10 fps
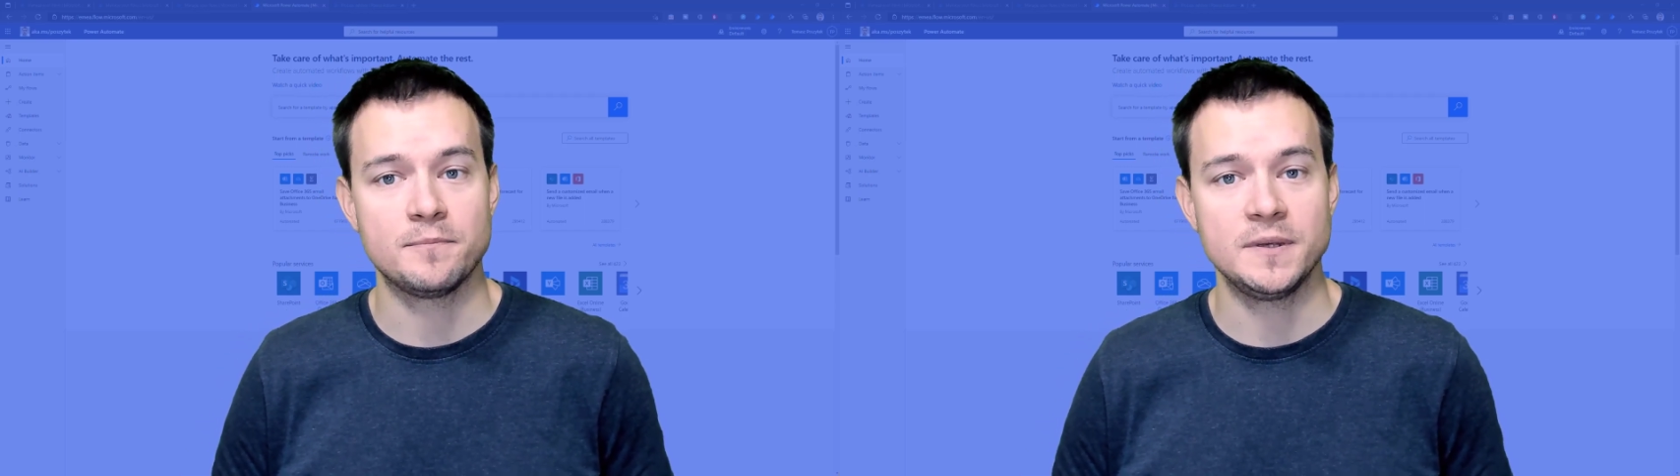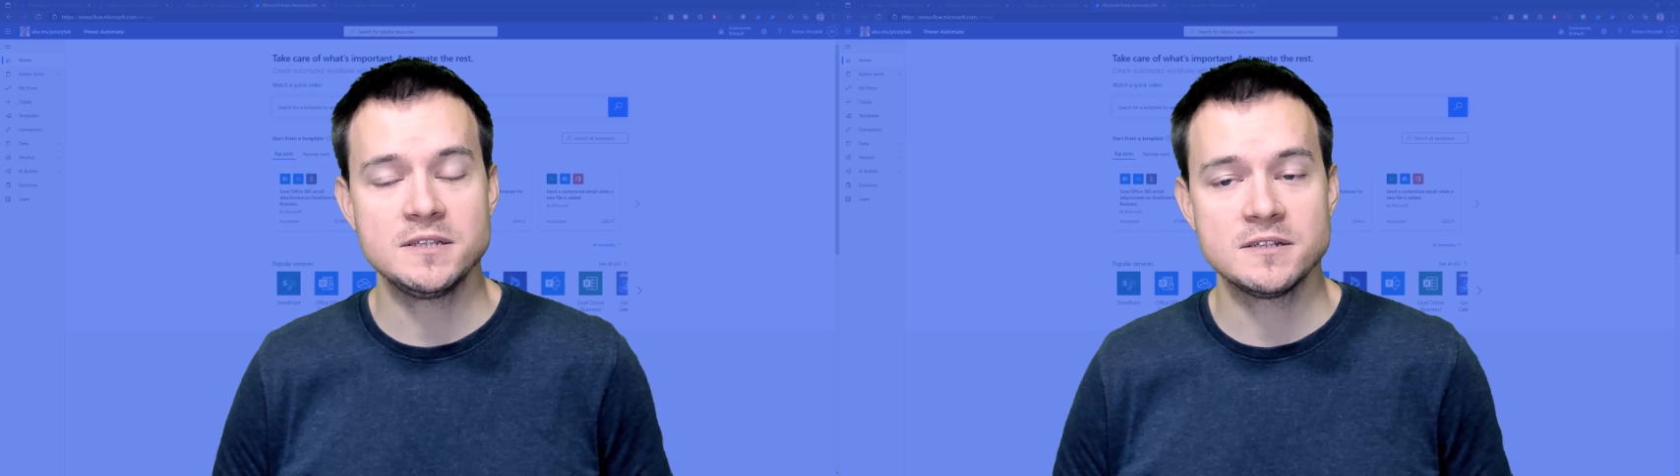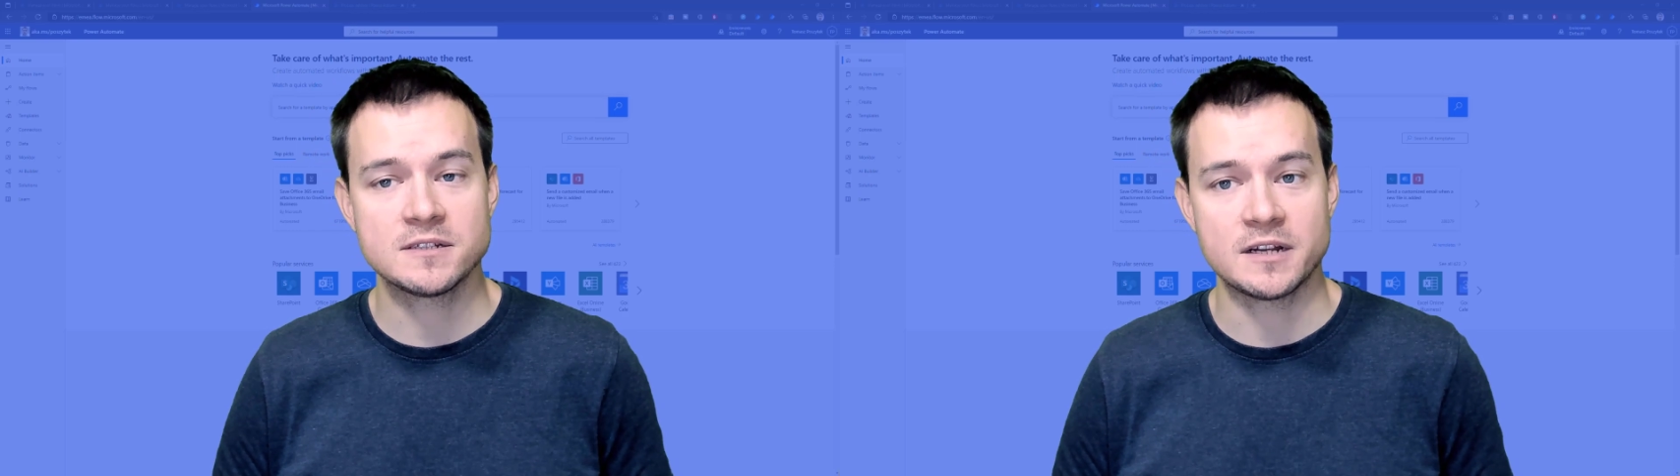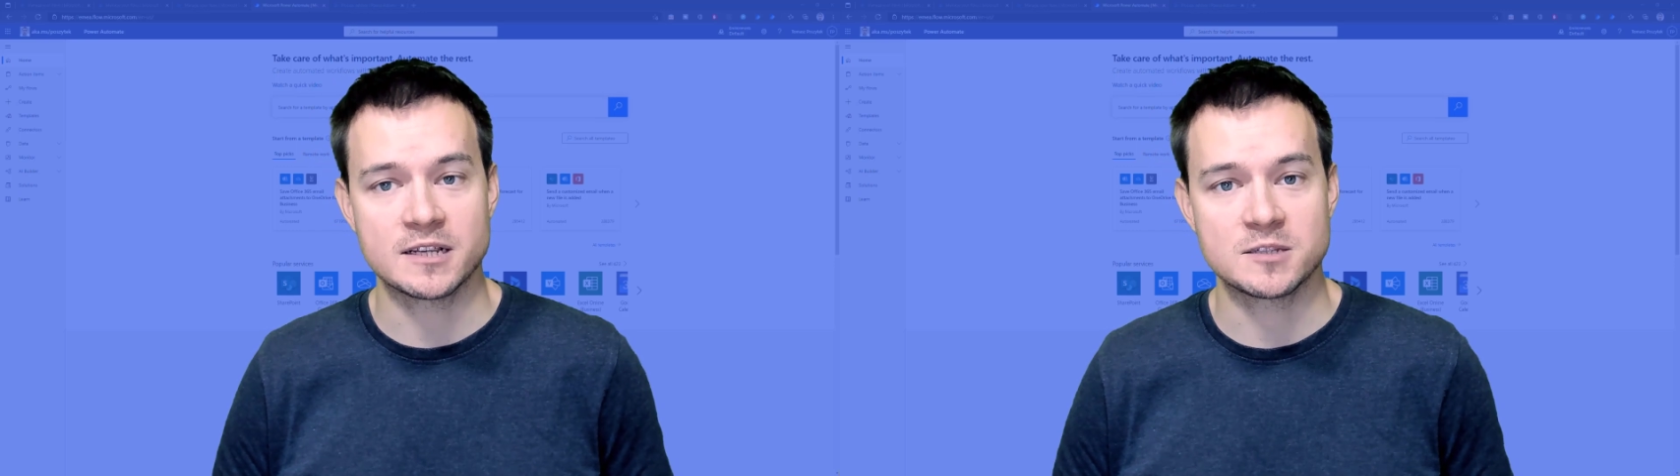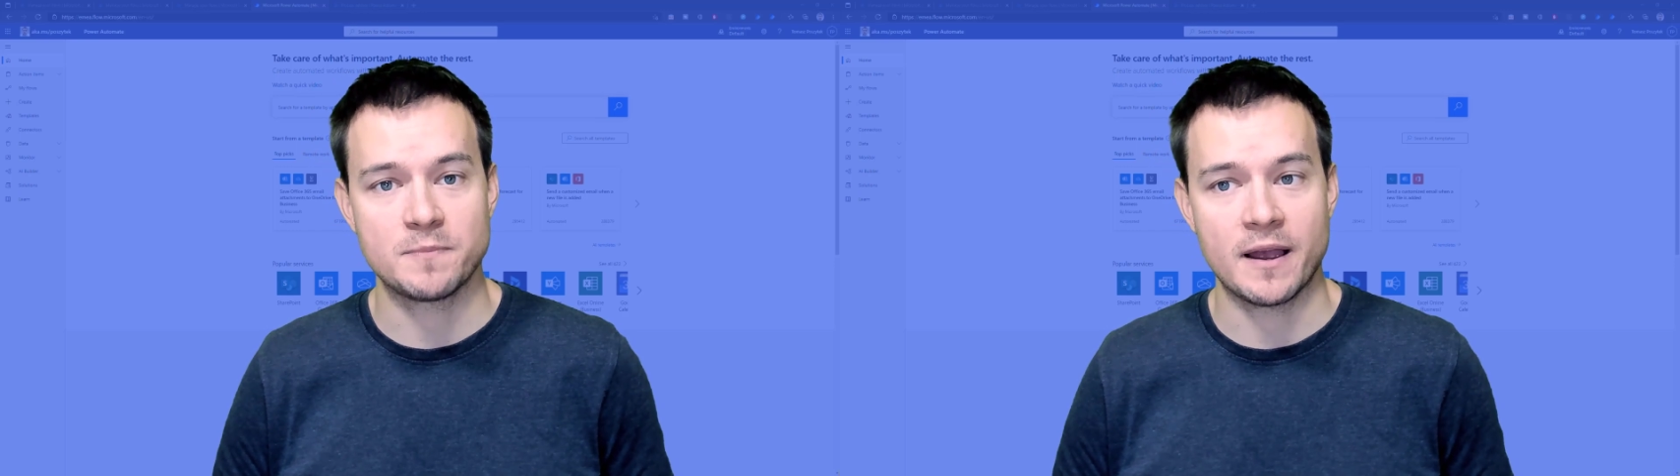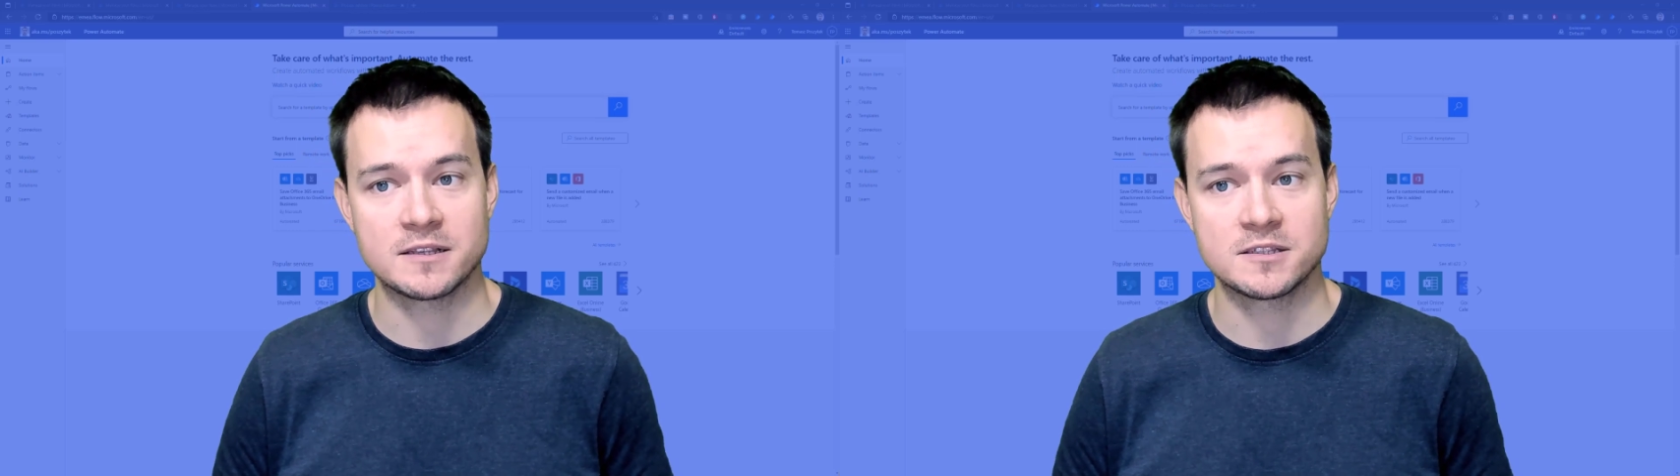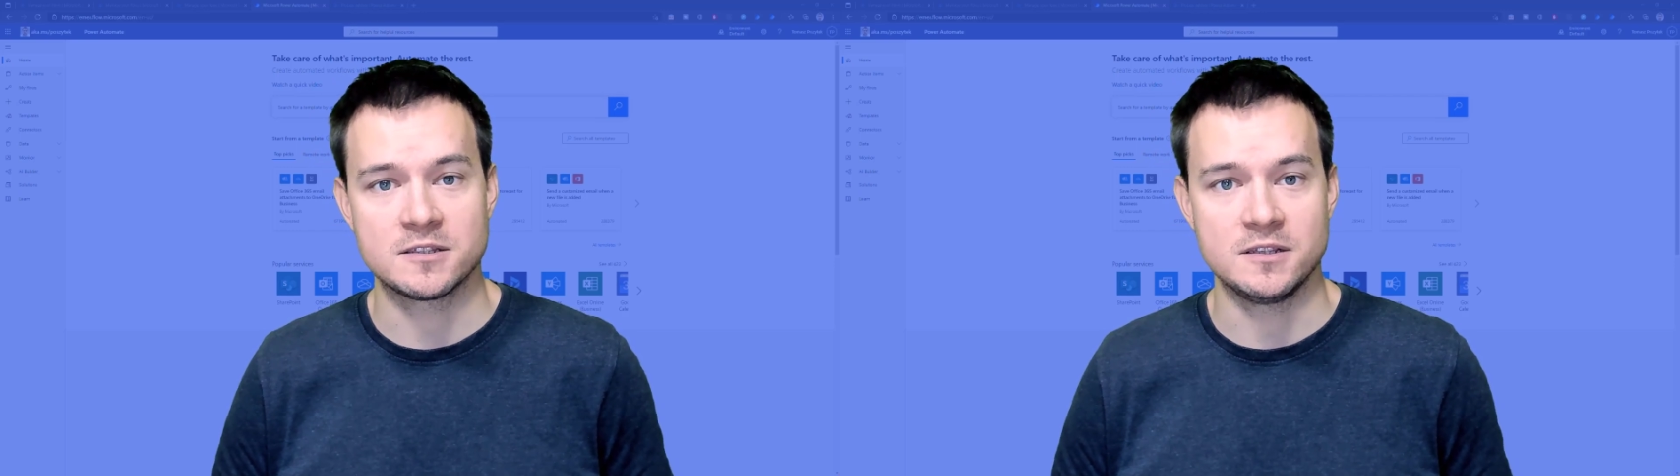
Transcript: business that expects